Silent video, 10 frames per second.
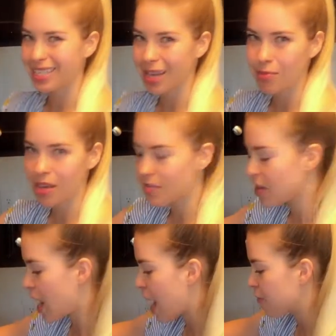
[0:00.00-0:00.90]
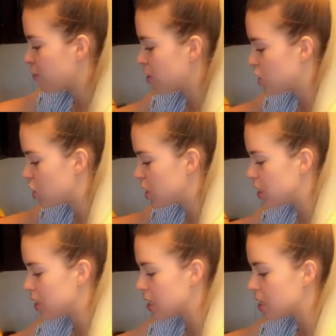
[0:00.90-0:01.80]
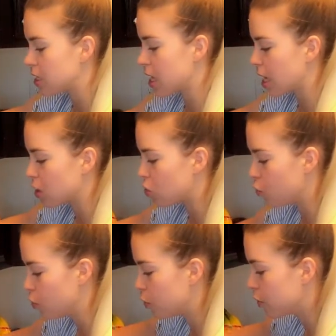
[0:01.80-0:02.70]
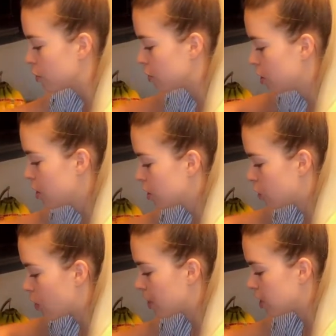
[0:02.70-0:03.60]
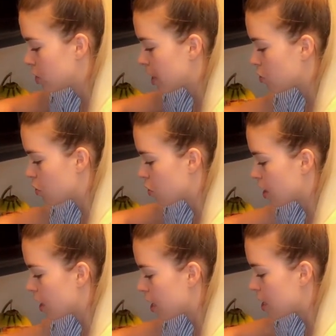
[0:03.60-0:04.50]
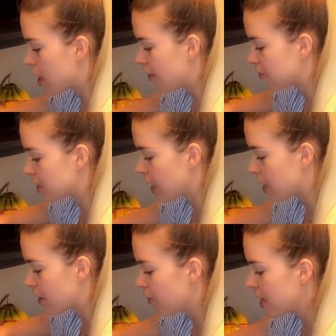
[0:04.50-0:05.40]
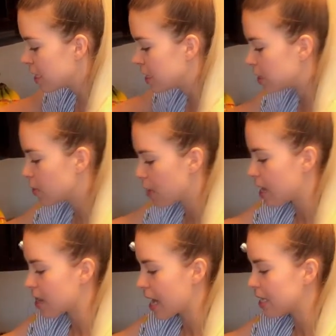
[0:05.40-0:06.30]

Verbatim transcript: them even after the cheese heats and cools. So you wanna make sure that you cook it enough to kind of dissipate that